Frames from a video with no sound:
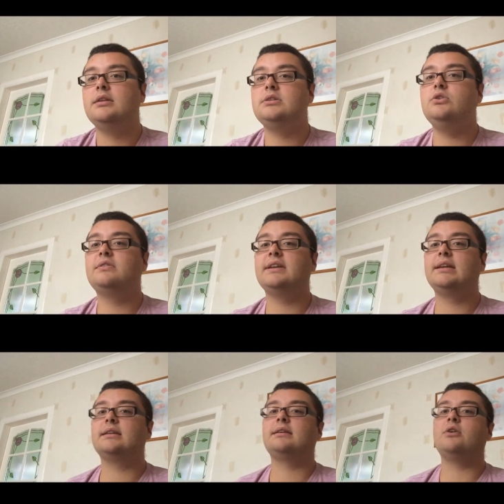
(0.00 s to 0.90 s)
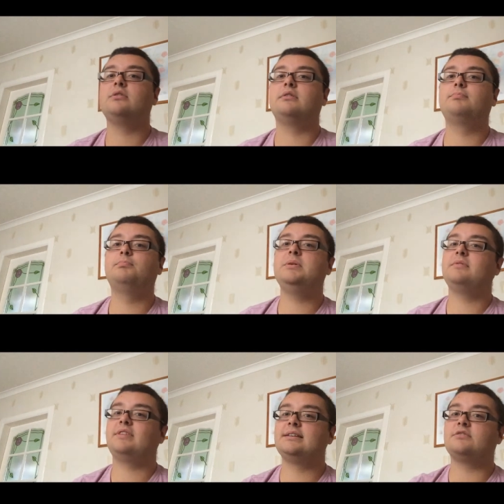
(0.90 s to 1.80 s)
Do you think now that
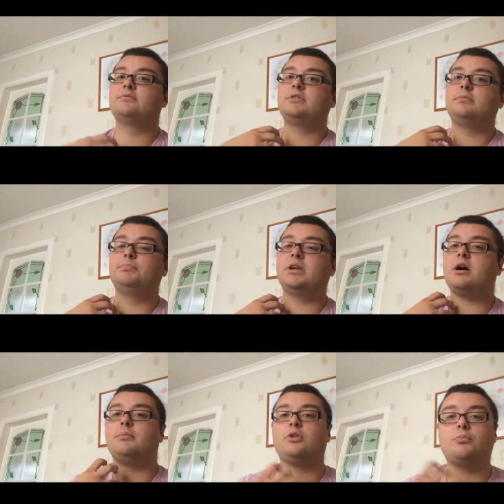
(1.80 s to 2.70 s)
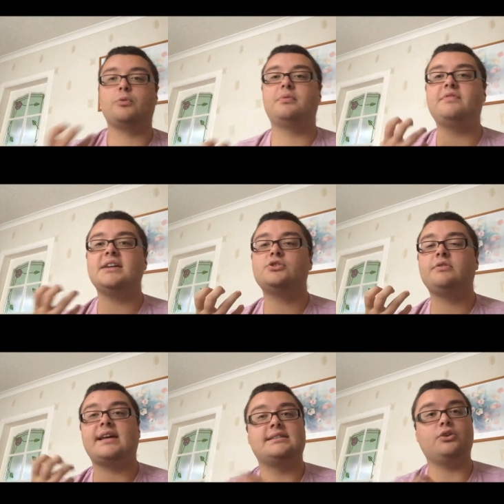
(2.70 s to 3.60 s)
things have become a lot more professional,
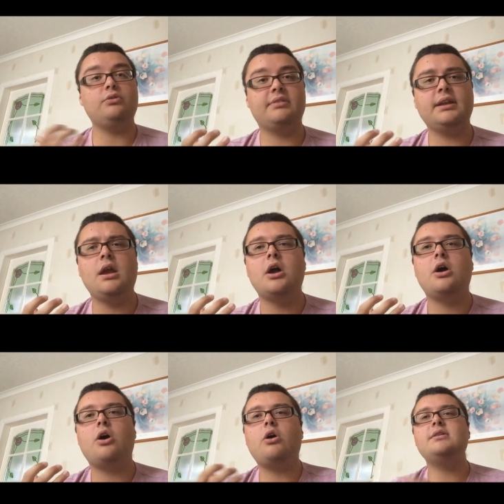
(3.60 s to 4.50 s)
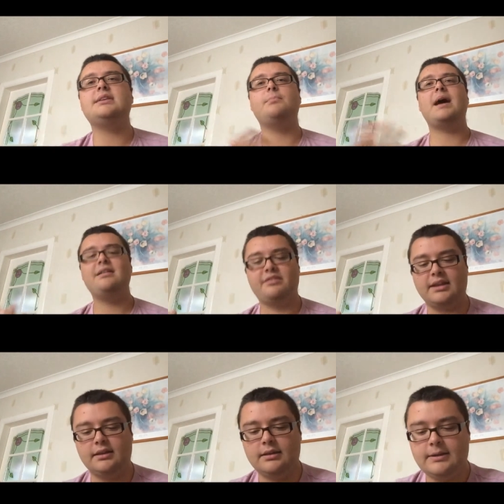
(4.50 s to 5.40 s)
that's a good thing? Or is it a bad
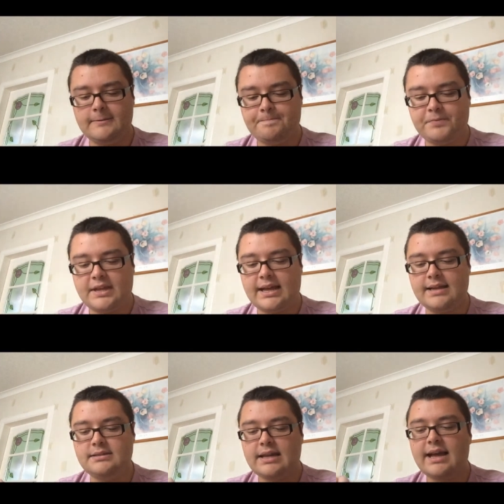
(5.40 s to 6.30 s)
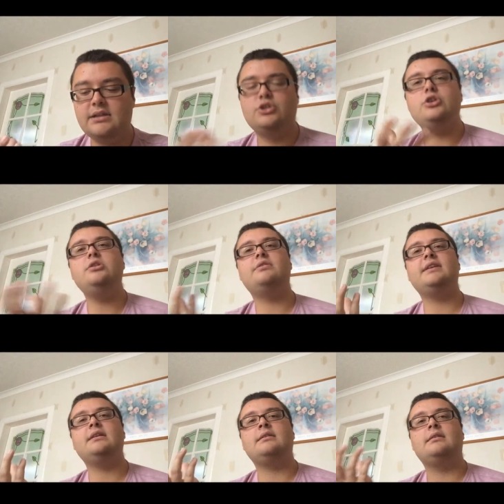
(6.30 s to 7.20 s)
thing? And do you
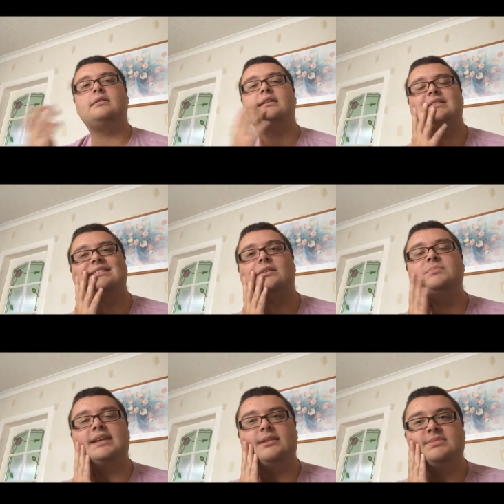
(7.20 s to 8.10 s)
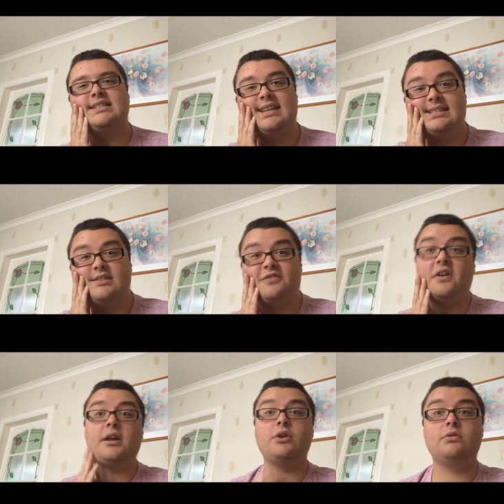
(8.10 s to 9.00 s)
think that it sometimes takes the
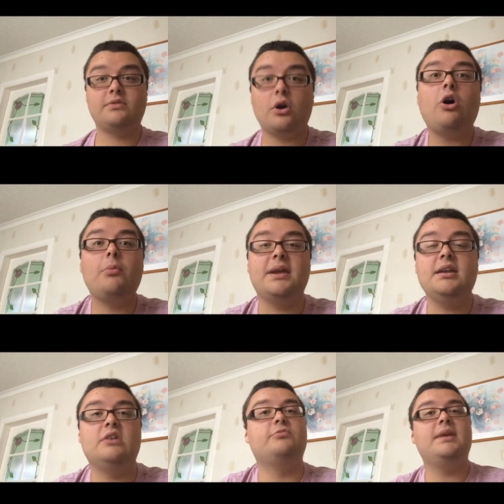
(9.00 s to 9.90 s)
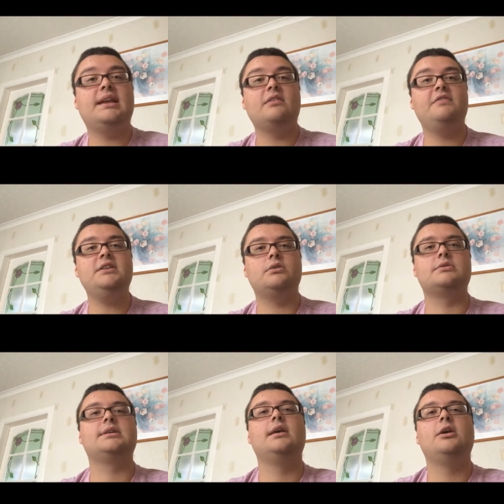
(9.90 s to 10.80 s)
fun out of the hobby of making
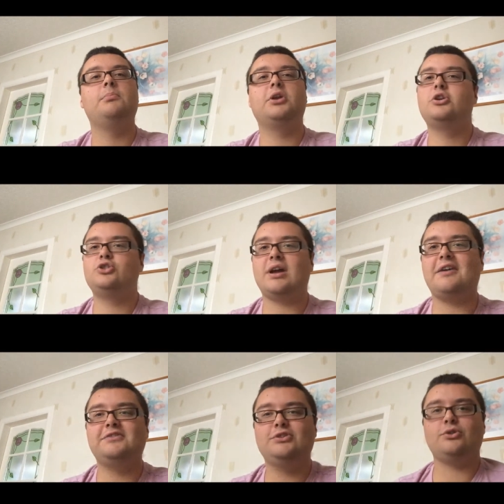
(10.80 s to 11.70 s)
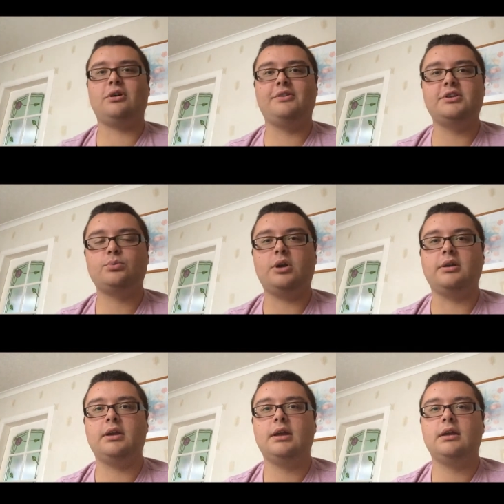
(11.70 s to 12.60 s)
videos because you have to do all this work?